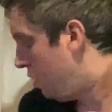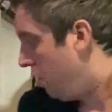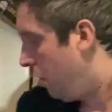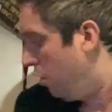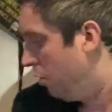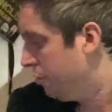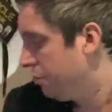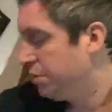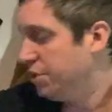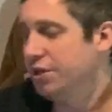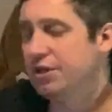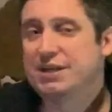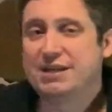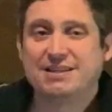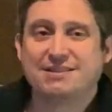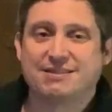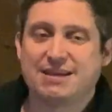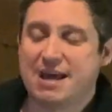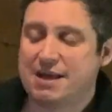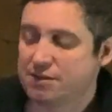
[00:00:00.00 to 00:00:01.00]
On to the
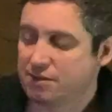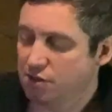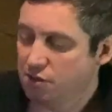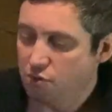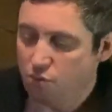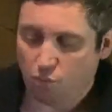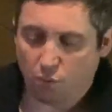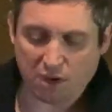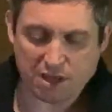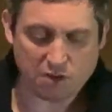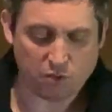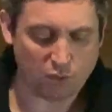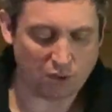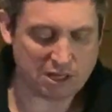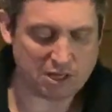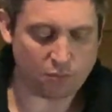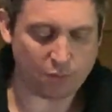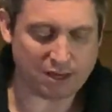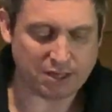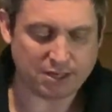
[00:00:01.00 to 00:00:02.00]
Nintendo Wee
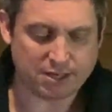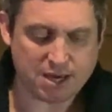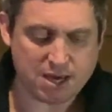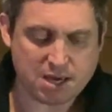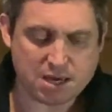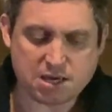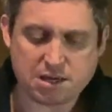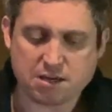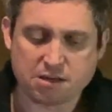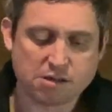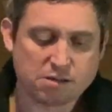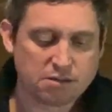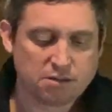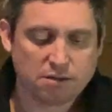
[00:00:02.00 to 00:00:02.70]
Willy Winky.